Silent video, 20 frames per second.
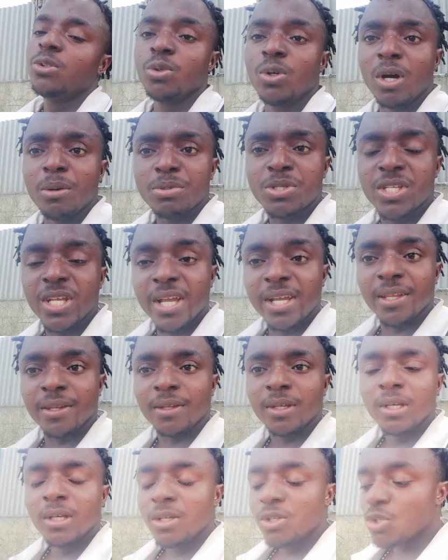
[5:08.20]
You got what I'm
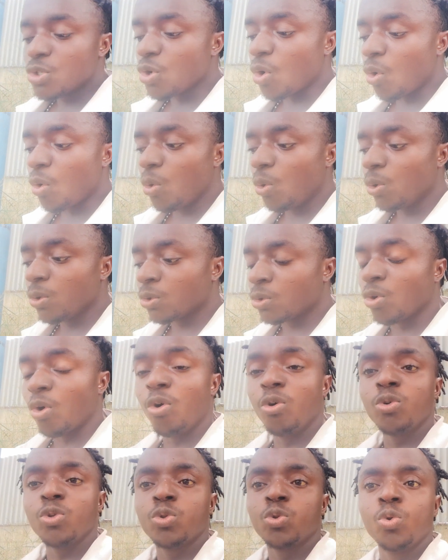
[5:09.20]
saying? So
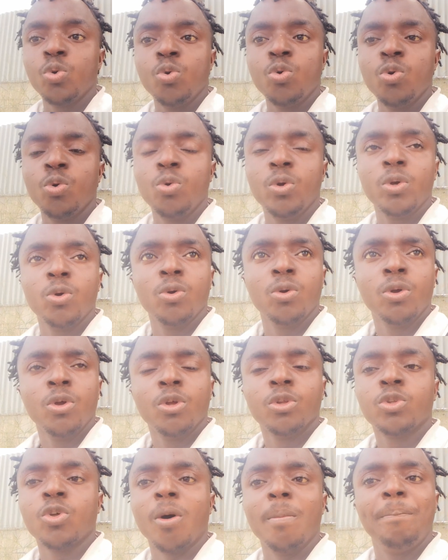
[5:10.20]

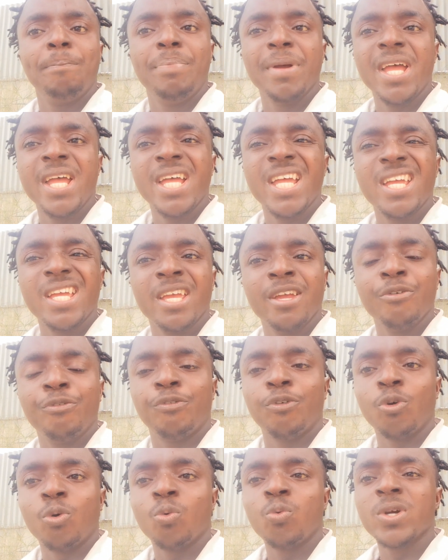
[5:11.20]
don't pay
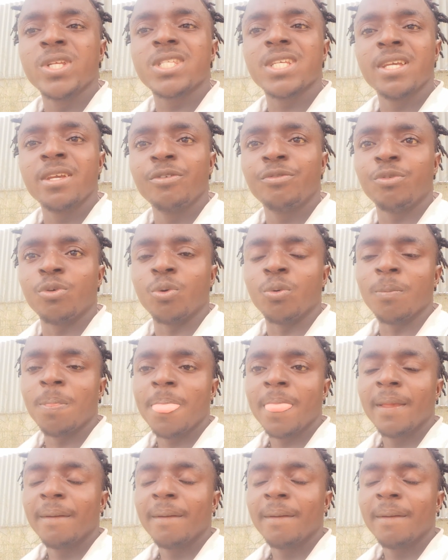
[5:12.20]
evil with evil.